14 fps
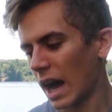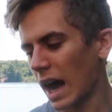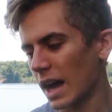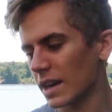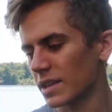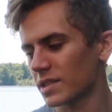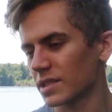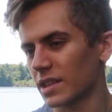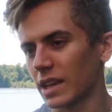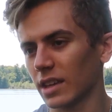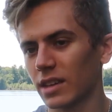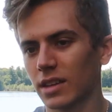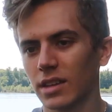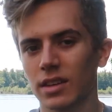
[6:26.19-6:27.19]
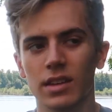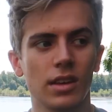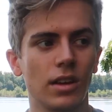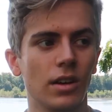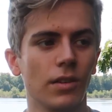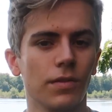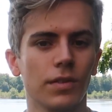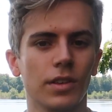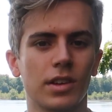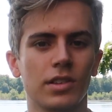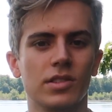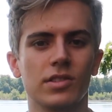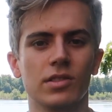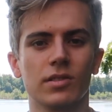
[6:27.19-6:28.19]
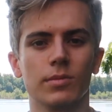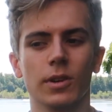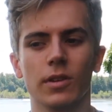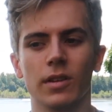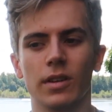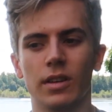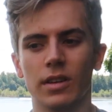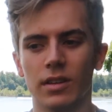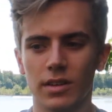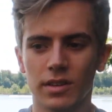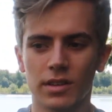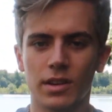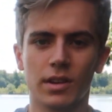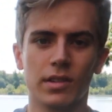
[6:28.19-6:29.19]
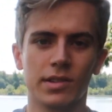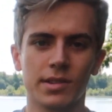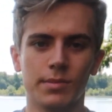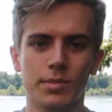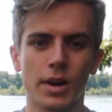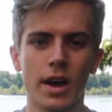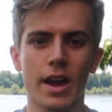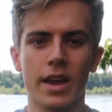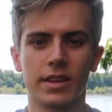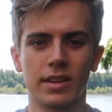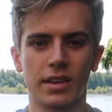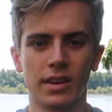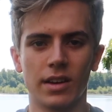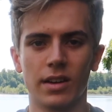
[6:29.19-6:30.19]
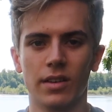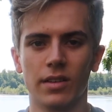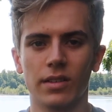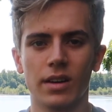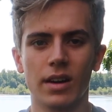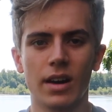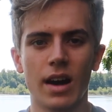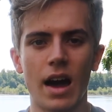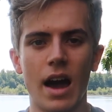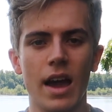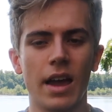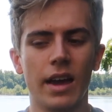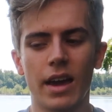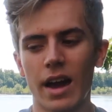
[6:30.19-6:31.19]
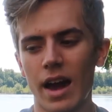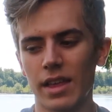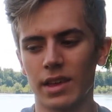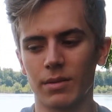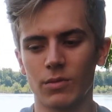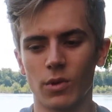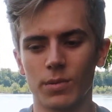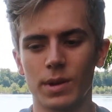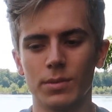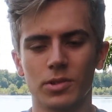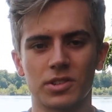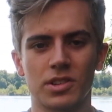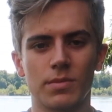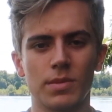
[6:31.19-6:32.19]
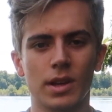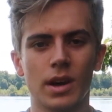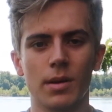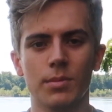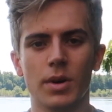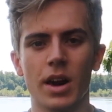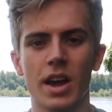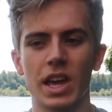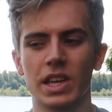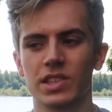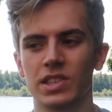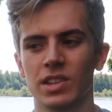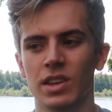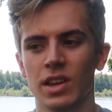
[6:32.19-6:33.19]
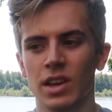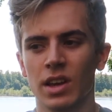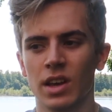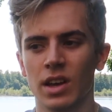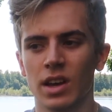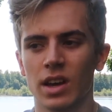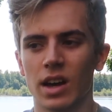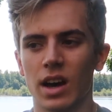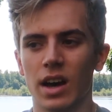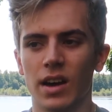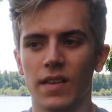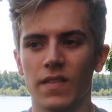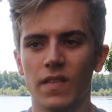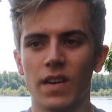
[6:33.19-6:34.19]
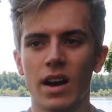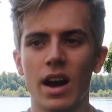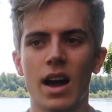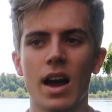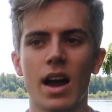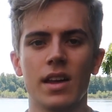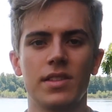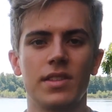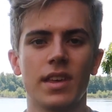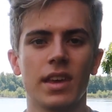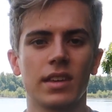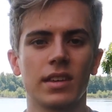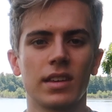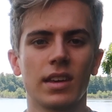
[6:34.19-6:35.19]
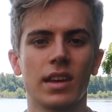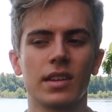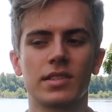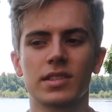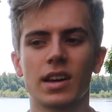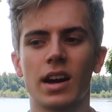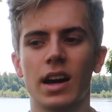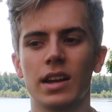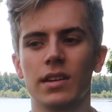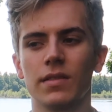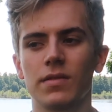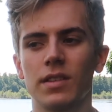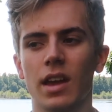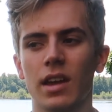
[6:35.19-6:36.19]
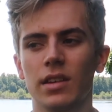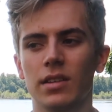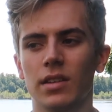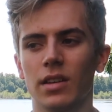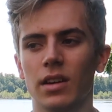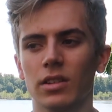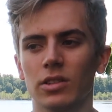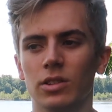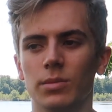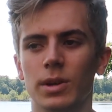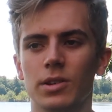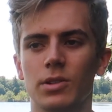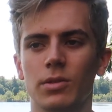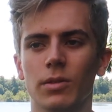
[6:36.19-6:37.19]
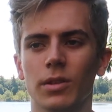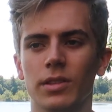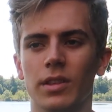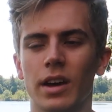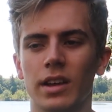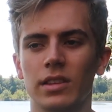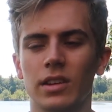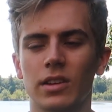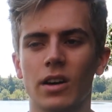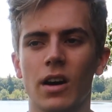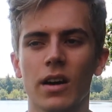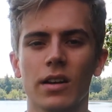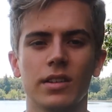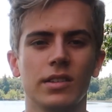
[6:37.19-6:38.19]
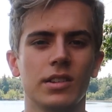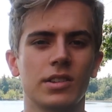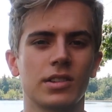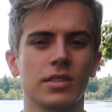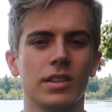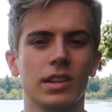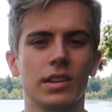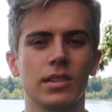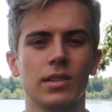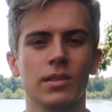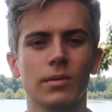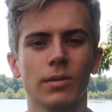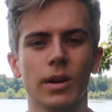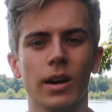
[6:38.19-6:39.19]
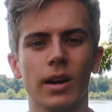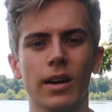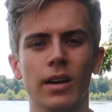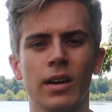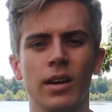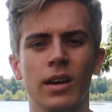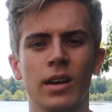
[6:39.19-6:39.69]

I just think, you know, for the consumer, and you know, it's a bike, you know, I think more people should be on bikes. I think it's kind of getting a little bit toward like the car industry, where